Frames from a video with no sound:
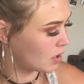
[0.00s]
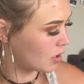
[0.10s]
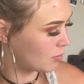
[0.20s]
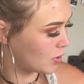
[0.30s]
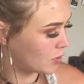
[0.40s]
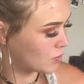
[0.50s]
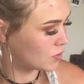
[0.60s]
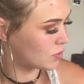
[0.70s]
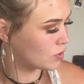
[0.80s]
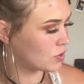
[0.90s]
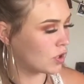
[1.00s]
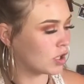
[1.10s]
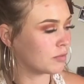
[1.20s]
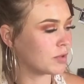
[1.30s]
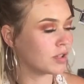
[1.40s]
and I'm gonna use
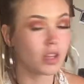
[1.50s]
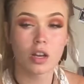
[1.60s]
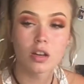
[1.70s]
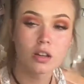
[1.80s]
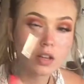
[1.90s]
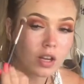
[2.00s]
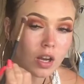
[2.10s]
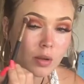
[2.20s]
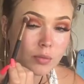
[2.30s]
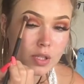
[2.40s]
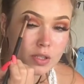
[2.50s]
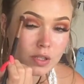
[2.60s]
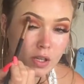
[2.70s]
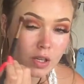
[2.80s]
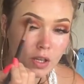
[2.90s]
Charmer there, and I'm
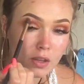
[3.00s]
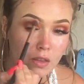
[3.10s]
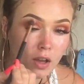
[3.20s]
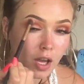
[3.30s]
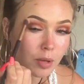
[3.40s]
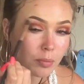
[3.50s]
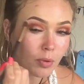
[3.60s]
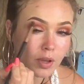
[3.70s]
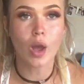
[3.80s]
just gonna hit the high point.